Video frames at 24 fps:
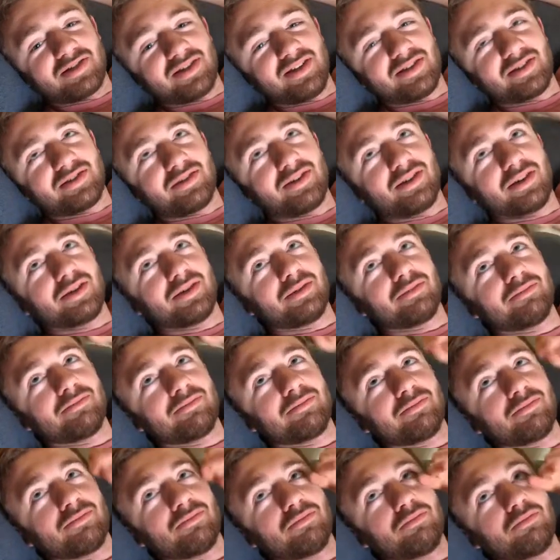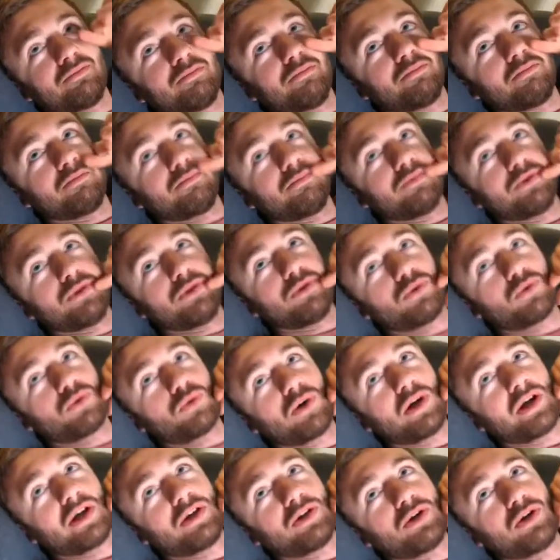seasoning, a little
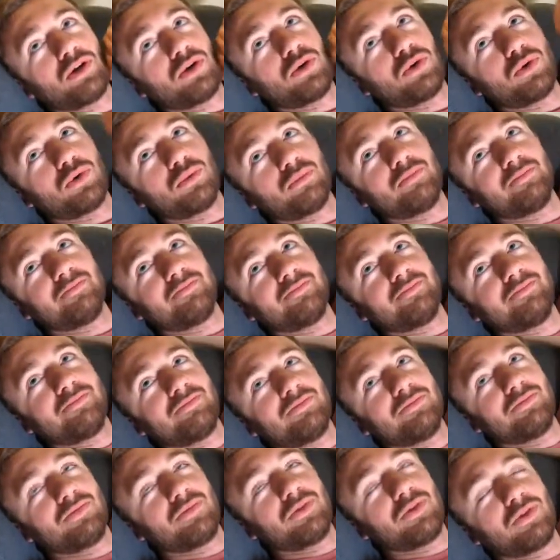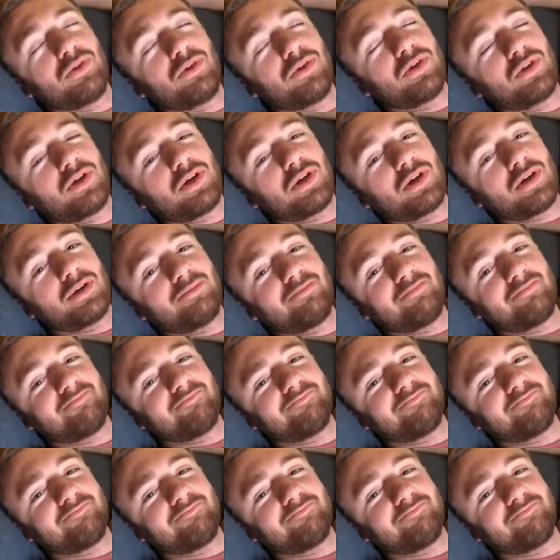oregano, a little